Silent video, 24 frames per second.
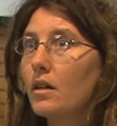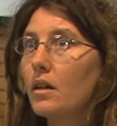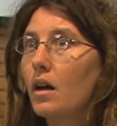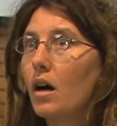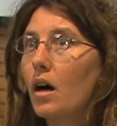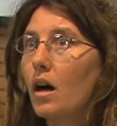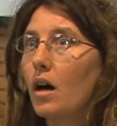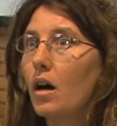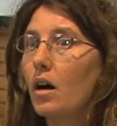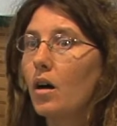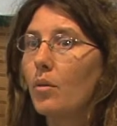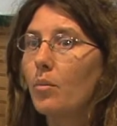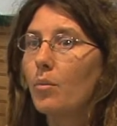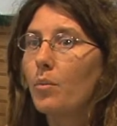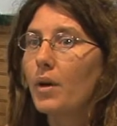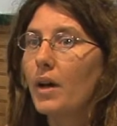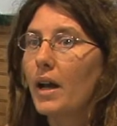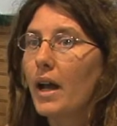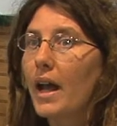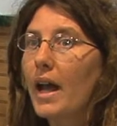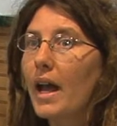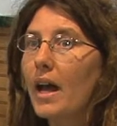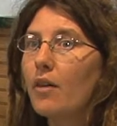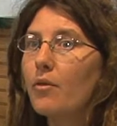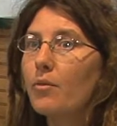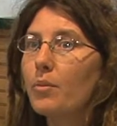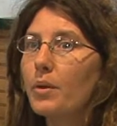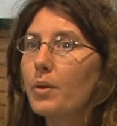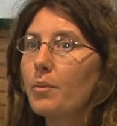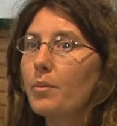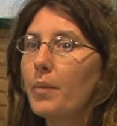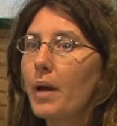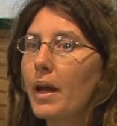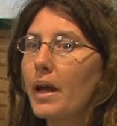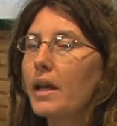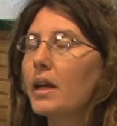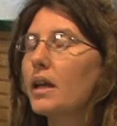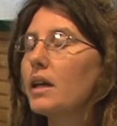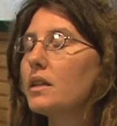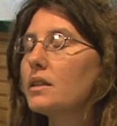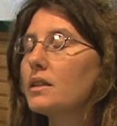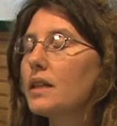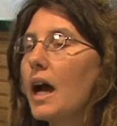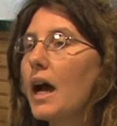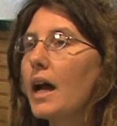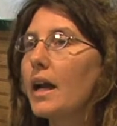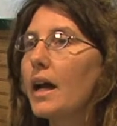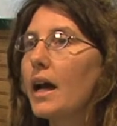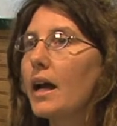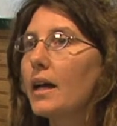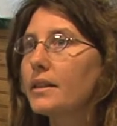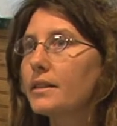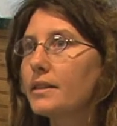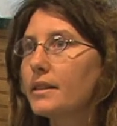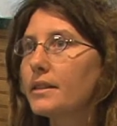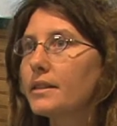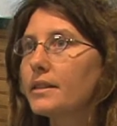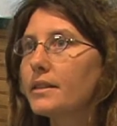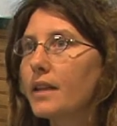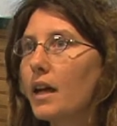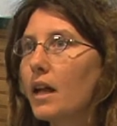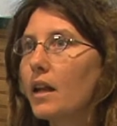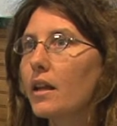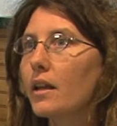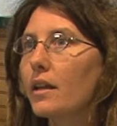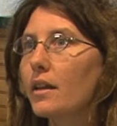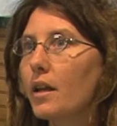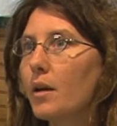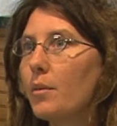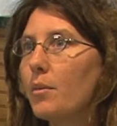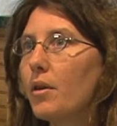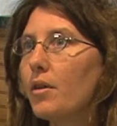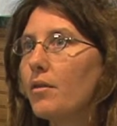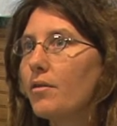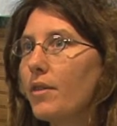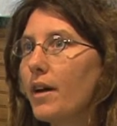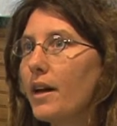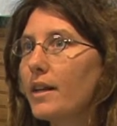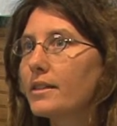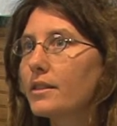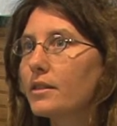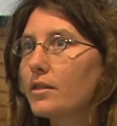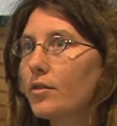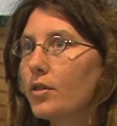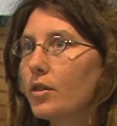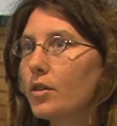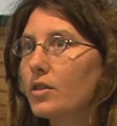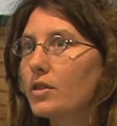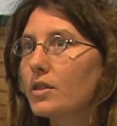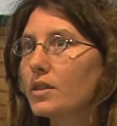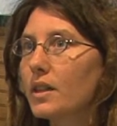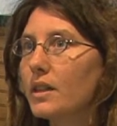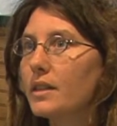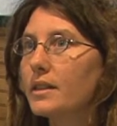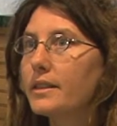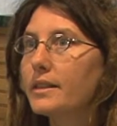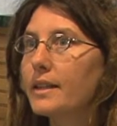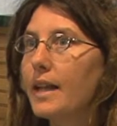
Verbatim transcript: um, but I have been making tie-dyes and selling them at festivals since